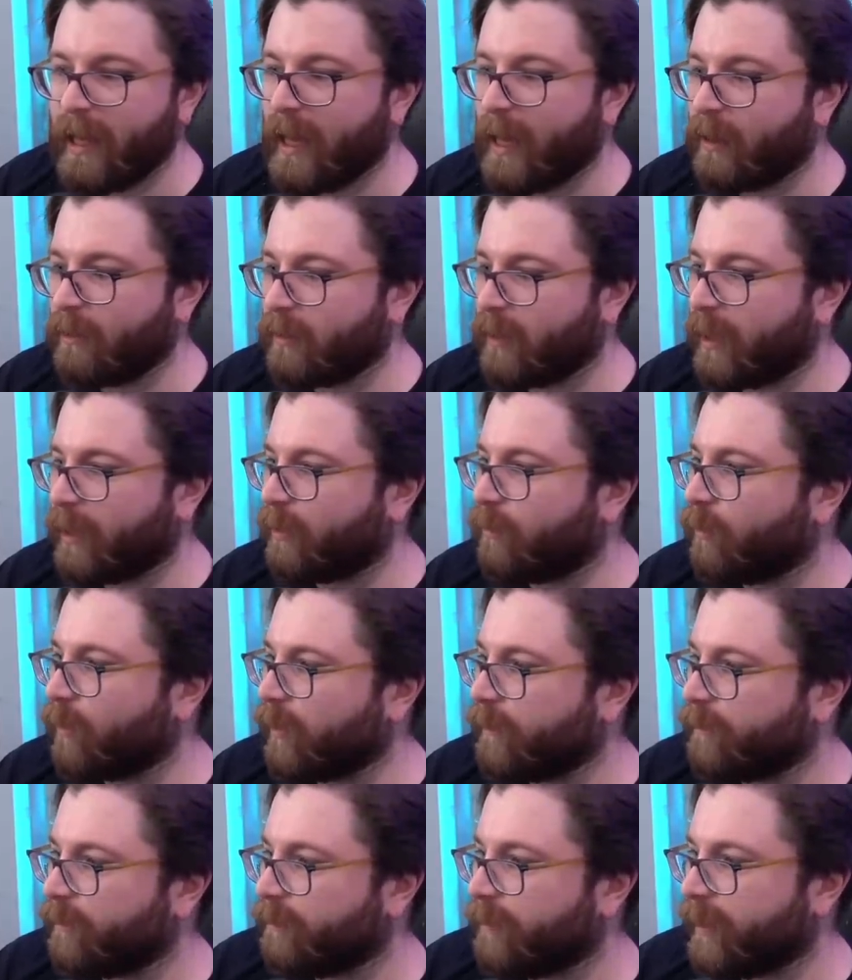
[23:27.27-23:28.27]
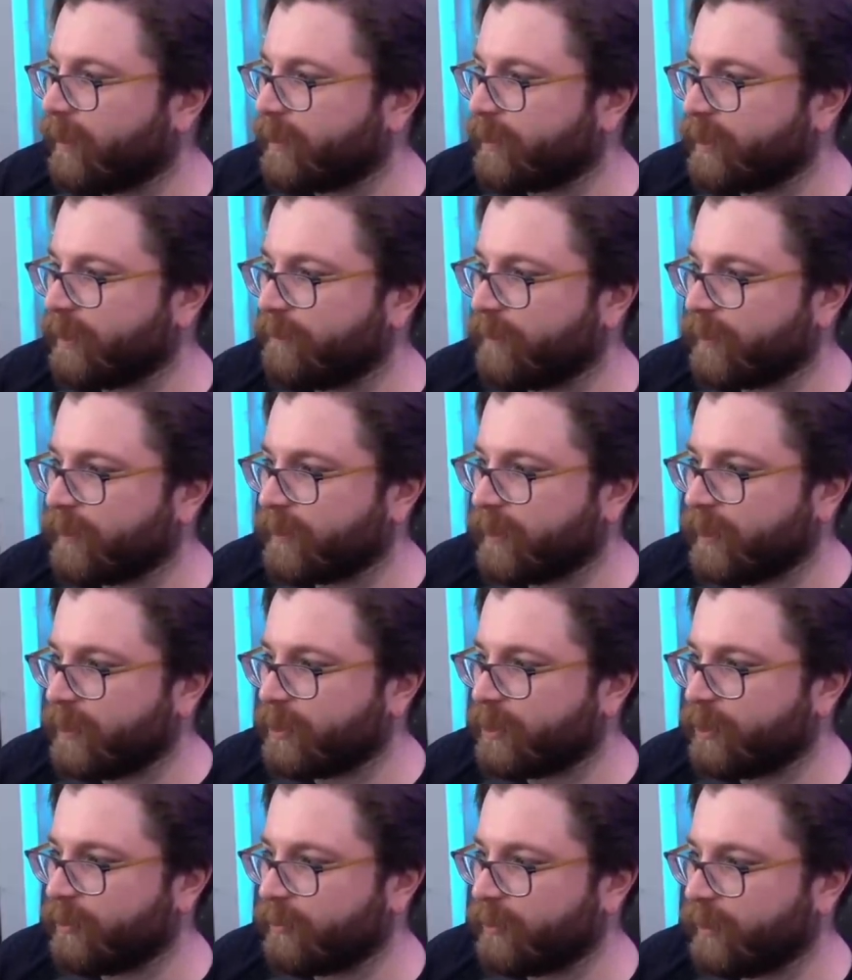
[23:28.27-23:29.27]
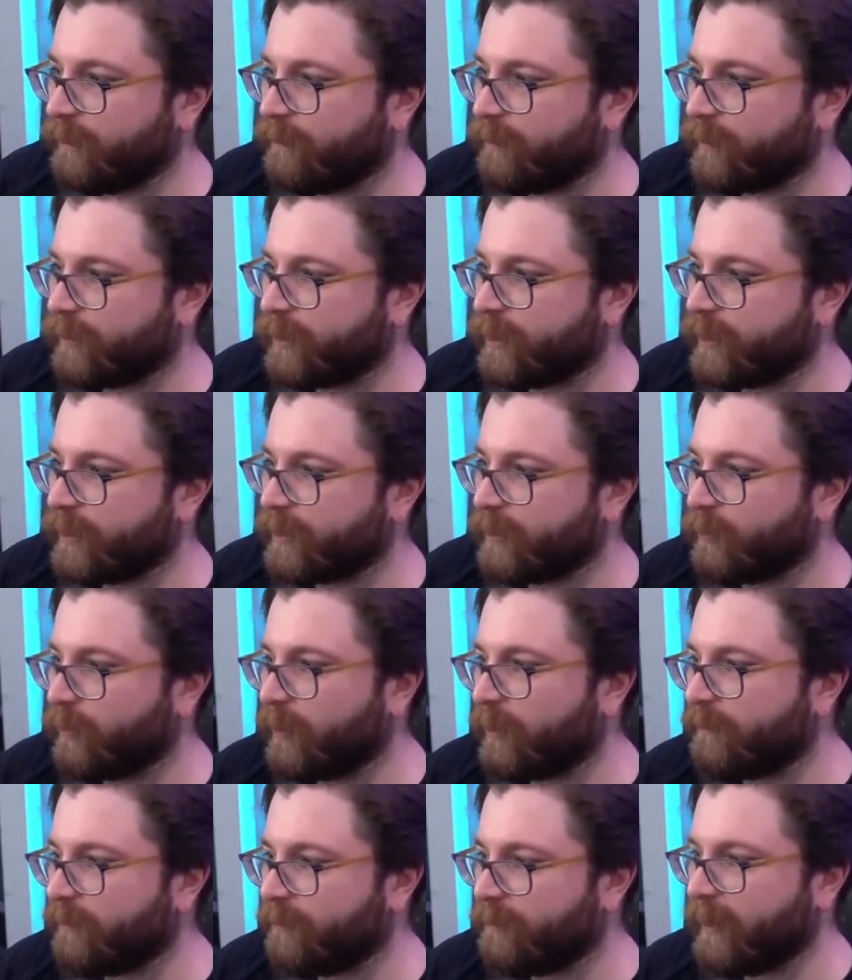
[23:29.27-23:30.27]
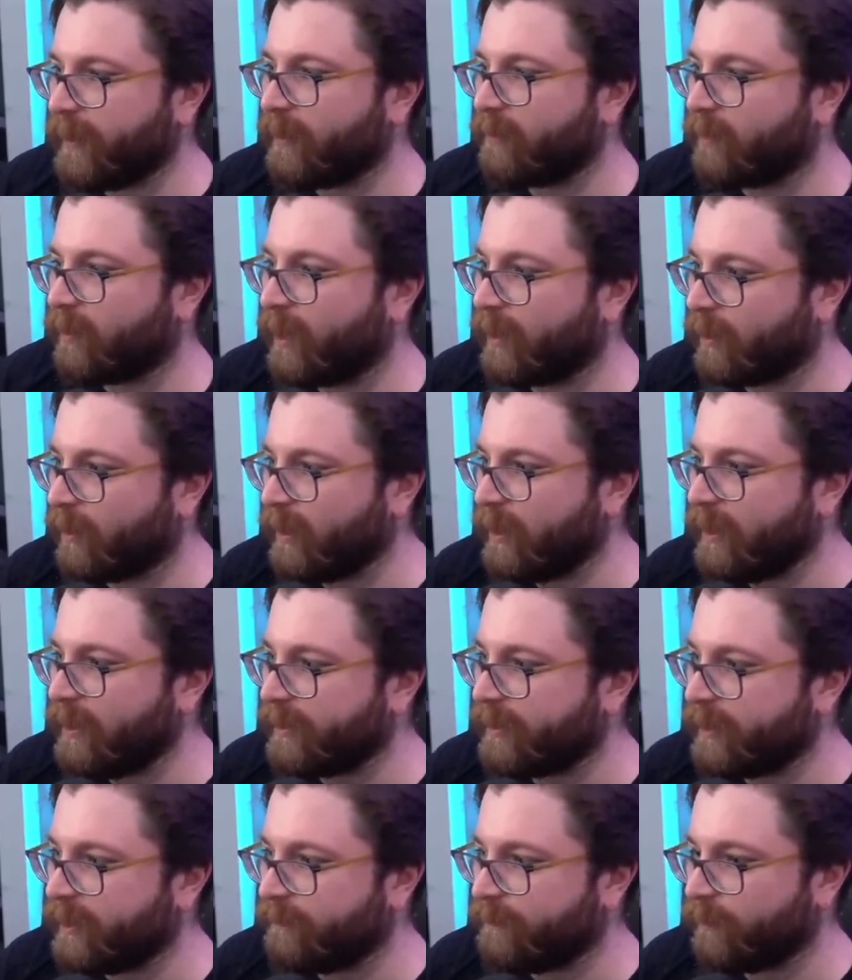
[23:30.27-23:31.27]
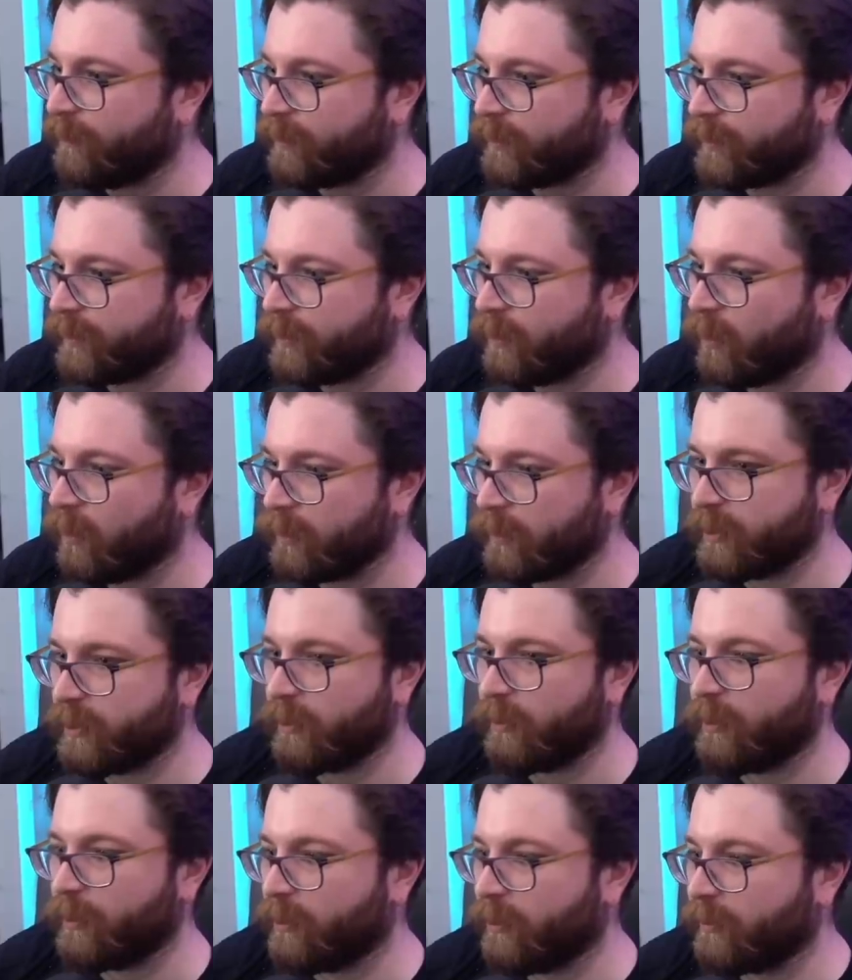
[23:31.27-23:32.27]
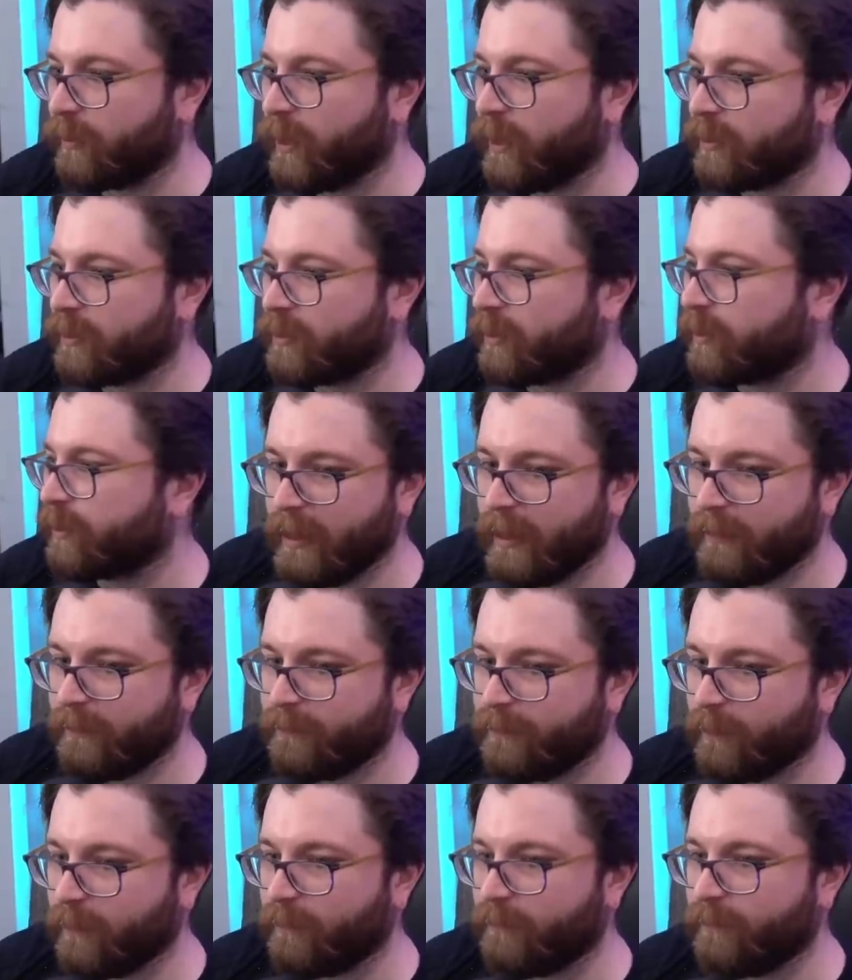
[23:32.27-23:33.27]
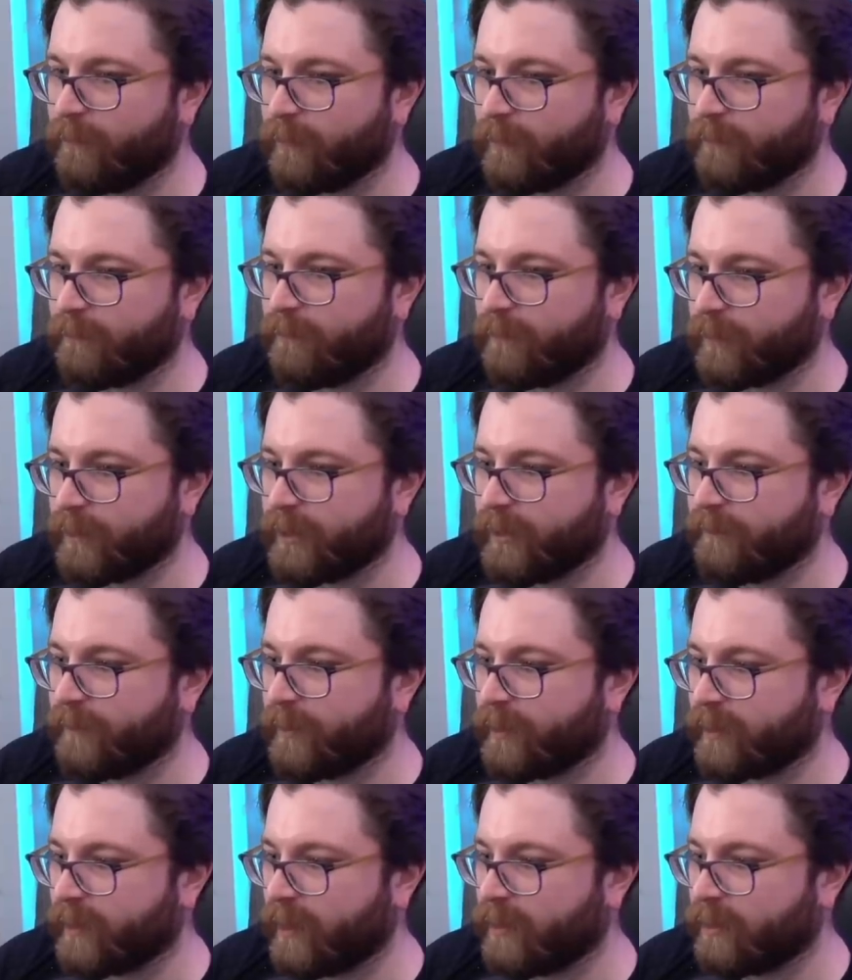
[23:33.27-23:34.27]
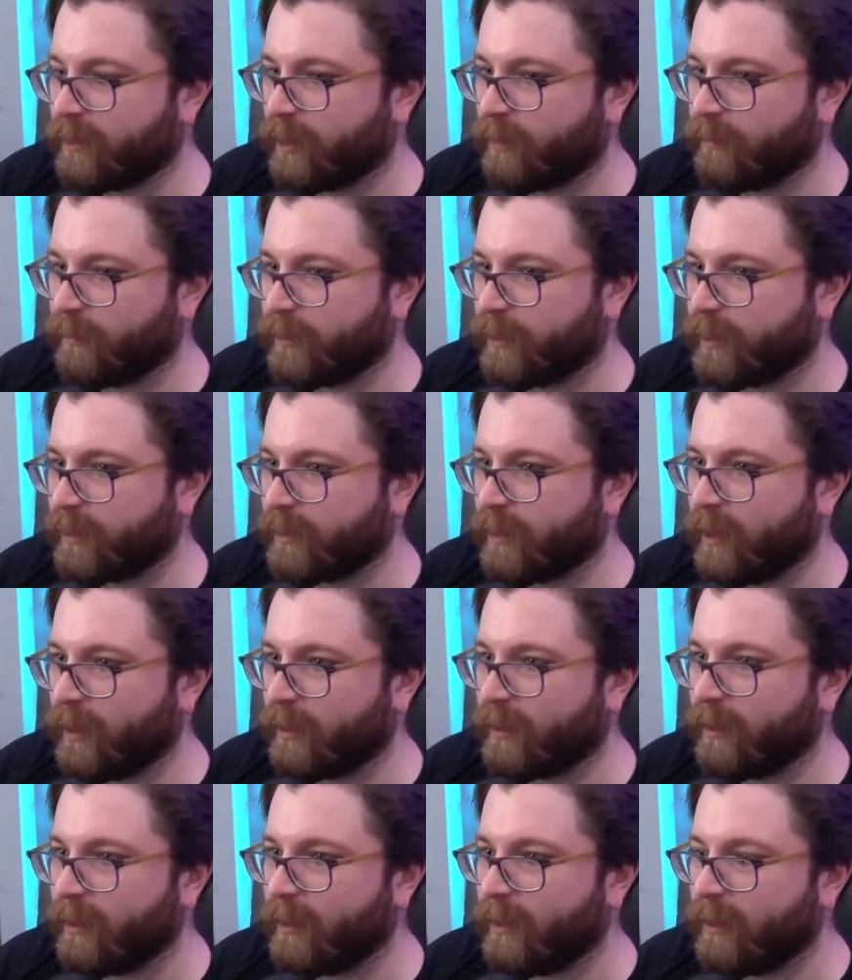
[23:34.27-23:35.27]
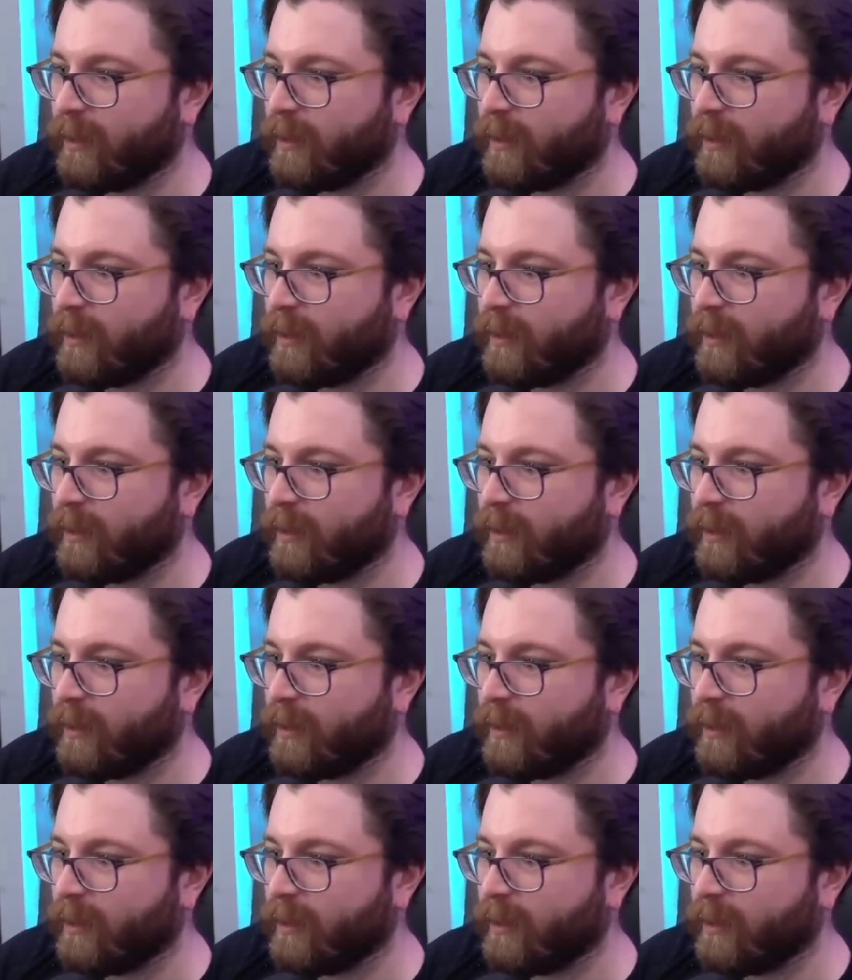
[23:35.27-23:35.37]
How, like, one of the big civilizational differences, one of the big, like, easy versus hard starting location for civilization was just, like,